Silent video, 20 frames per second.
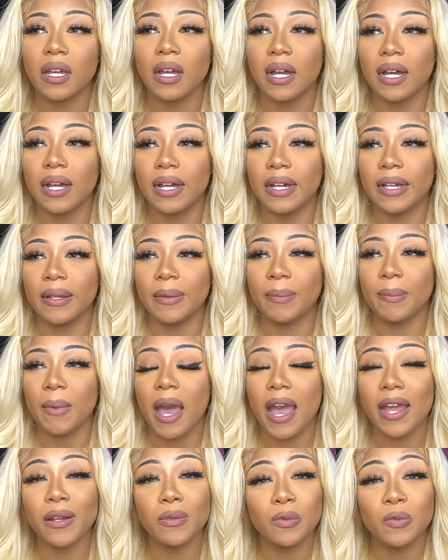um,
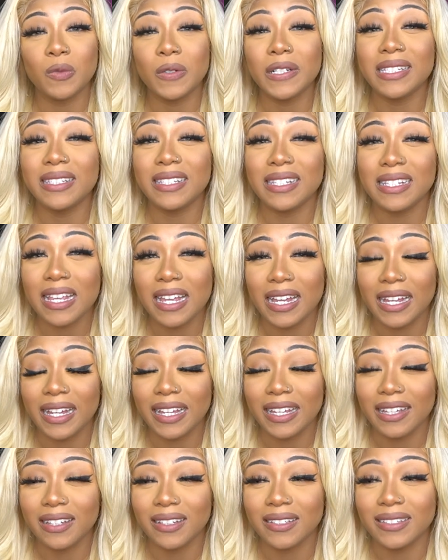I would
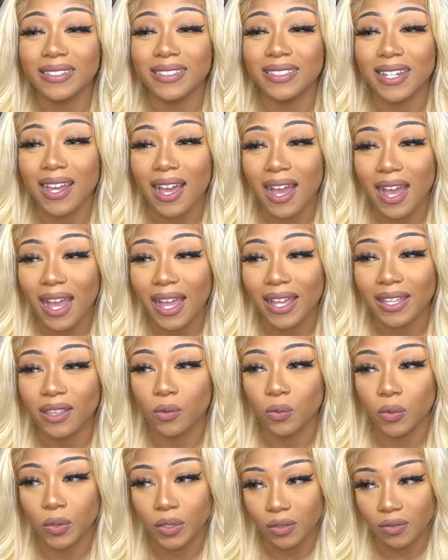say dye
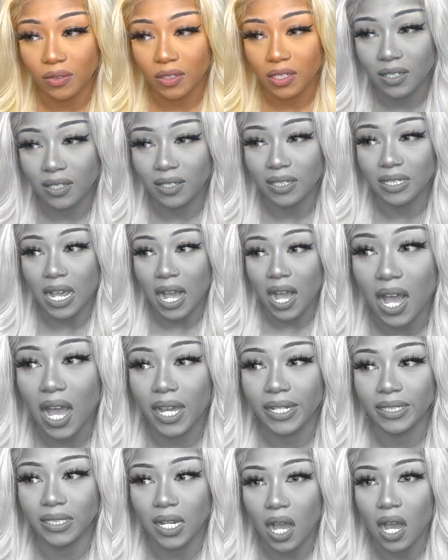the roots.
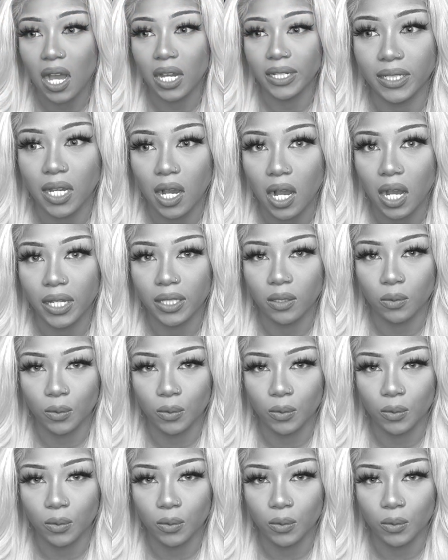Dye, dye, dye